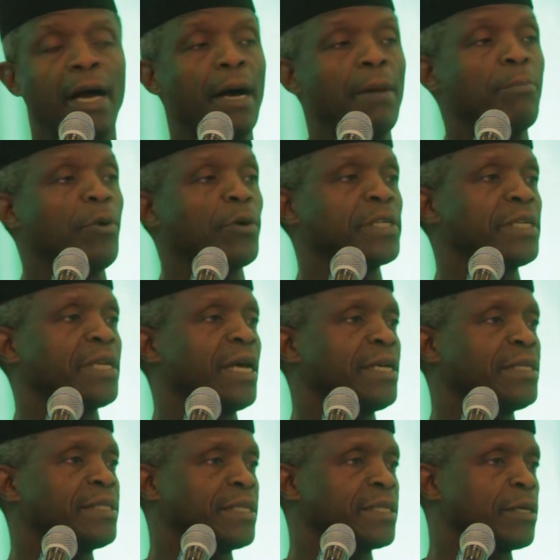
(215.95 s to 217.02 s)
and
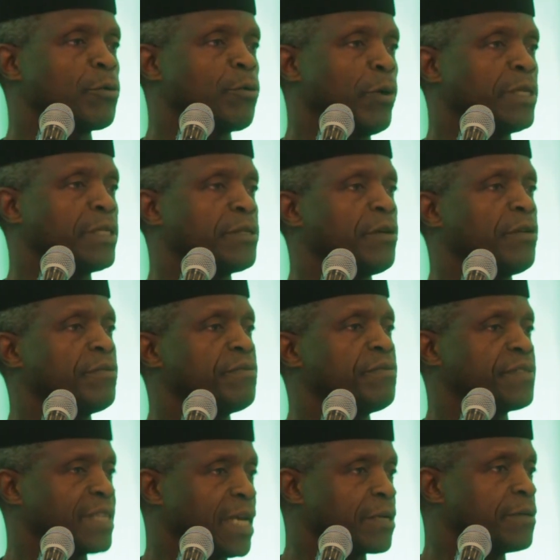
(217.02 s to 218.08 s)
modernizing the quality of
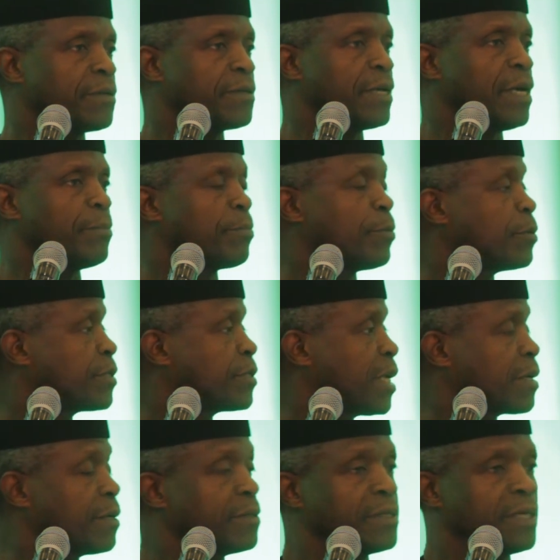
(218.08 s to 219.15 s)
secondary and
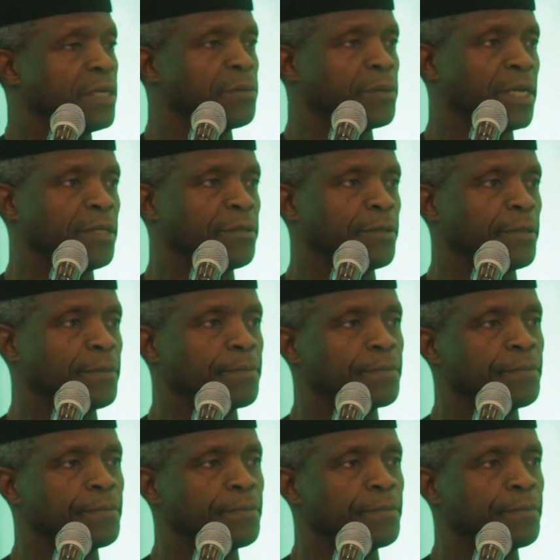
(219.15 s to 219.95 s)
post-secondary education.